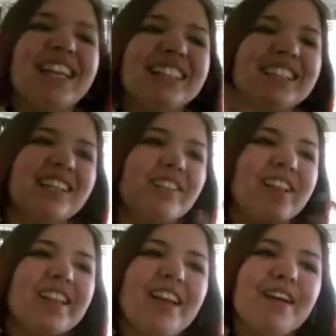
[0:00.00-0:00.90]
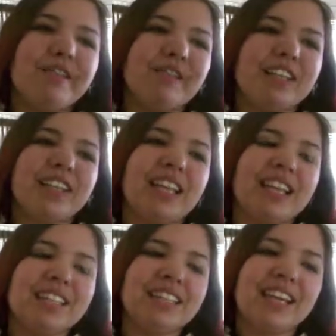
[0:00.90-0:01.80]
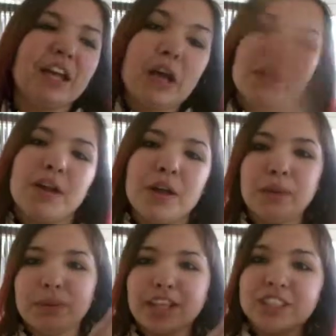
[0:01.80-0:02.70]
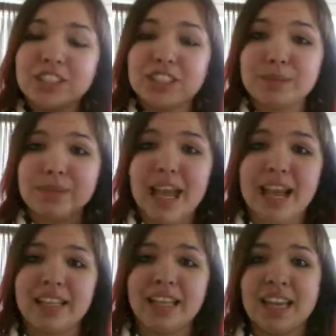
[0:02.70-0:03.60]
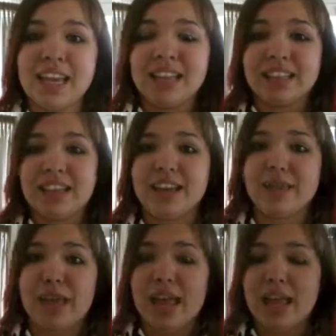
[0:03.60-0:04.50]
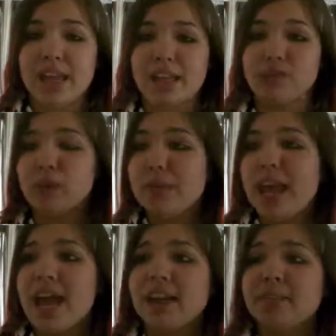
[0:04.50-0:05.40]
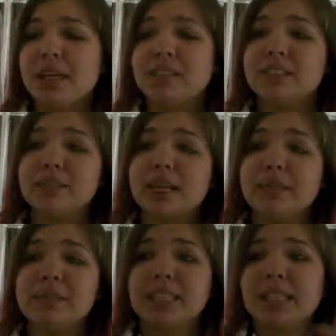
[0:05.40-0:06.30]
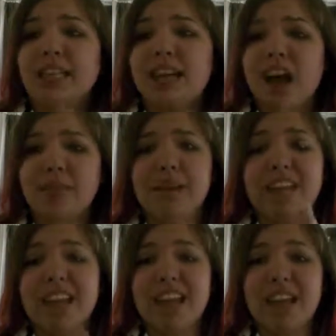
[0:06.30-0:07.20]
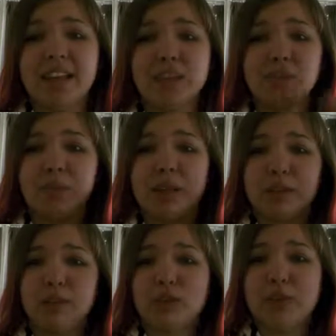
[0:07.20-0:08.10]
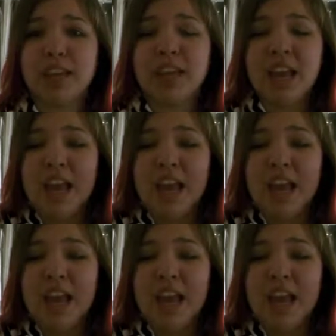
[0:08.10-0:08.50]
instantly fell in love with this relationship that Liam and Ruby had, but sometimes it got me on the edge when Ruby